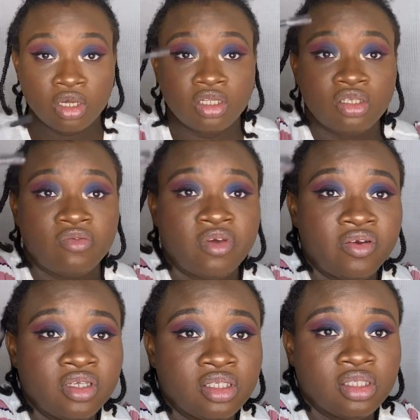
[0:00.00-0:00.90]
It's a
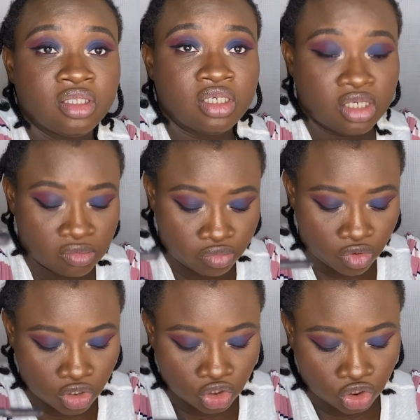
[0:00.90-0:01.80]
very skinny
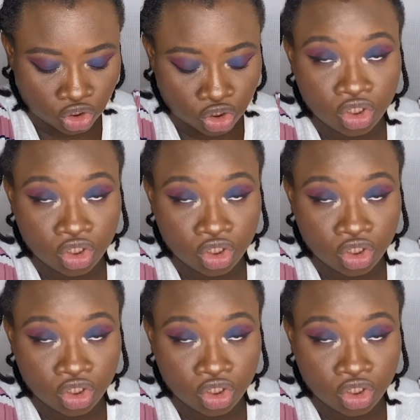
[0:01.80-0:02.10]
brush.